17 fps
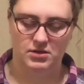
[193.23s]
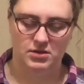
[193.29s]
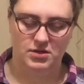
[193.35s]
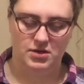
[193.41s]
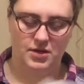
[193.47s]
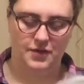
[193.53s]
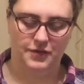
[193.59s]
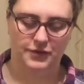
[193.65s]

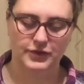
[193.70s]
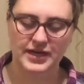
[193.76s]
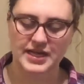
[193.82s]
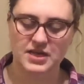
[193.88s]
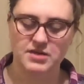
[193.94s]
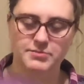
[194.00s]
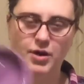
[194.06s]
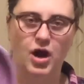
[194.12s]

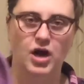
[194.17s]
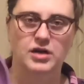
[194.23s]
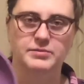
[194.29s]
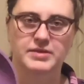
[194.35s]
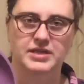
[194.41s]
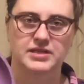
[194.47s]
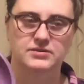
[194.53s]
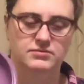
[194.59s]

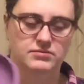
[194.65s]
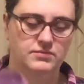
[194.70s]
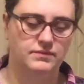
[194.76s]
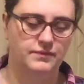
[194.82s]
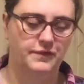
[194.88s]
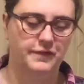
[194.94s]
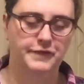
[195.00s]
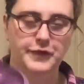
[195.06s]
3-compartment
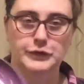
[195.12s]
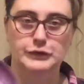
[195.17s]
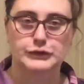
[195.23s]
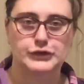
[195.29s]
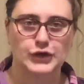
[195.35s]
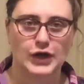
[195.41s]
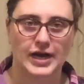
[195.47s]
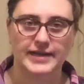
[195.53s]

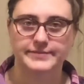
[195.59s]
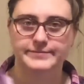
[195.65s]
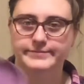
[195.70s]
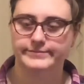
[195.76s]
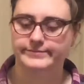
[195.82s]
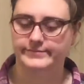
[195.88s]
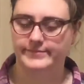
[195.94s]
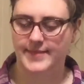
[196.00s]
food tray,
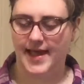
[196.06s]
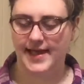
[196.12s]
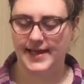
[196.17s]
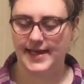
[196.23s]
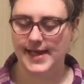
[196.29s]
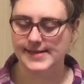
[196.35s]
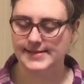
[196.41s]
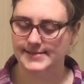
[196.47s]
I
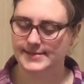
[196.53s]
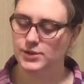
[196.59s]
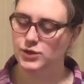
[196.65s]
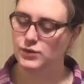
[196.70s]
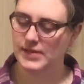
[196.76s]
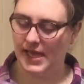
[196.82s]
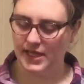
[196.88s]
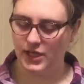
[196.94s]
guess,
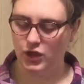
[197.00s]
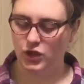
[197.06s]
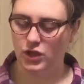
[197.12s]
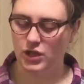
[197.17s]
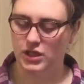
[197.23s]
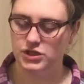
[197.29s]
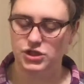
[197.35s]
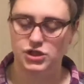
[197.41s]
to take
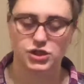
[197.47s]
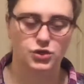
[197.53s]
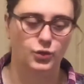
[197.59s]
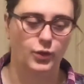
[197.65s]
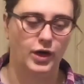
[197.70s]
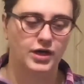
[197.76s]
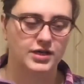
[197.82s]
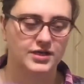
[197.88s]
your lunch to
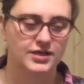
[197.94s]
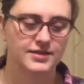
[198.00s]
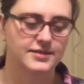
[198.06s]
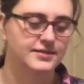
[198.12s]
work.